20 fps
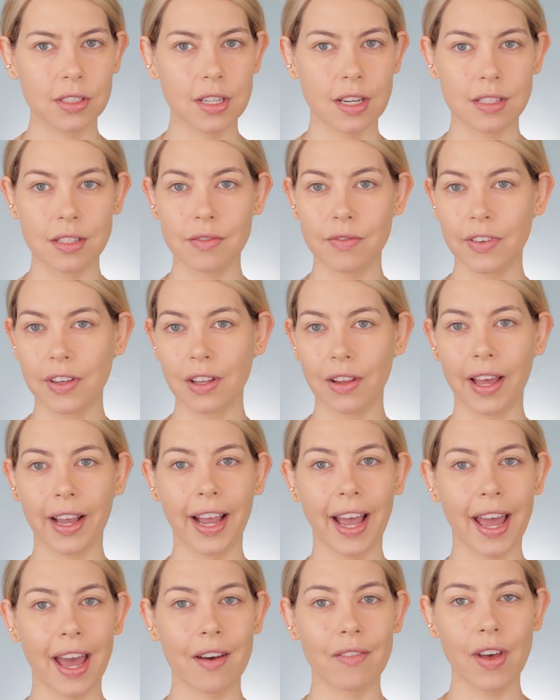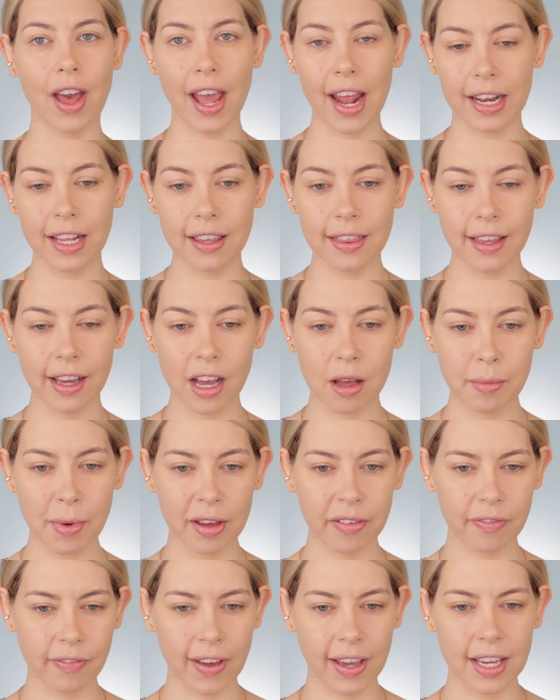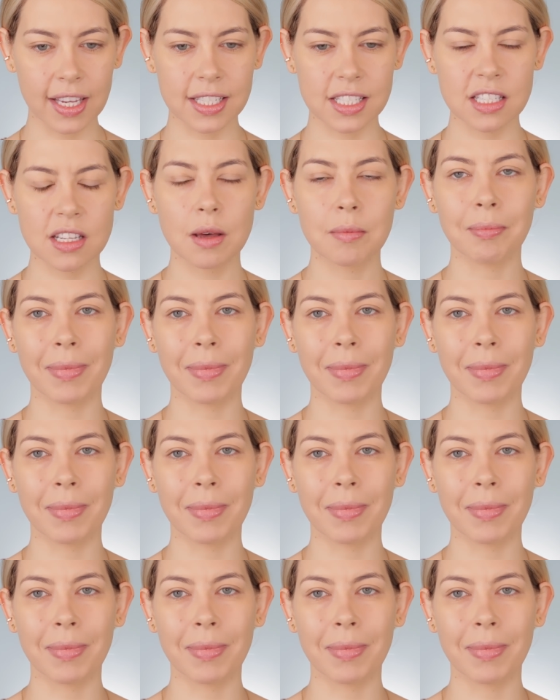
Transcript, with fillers: Doesn't feel like I have anything on my face.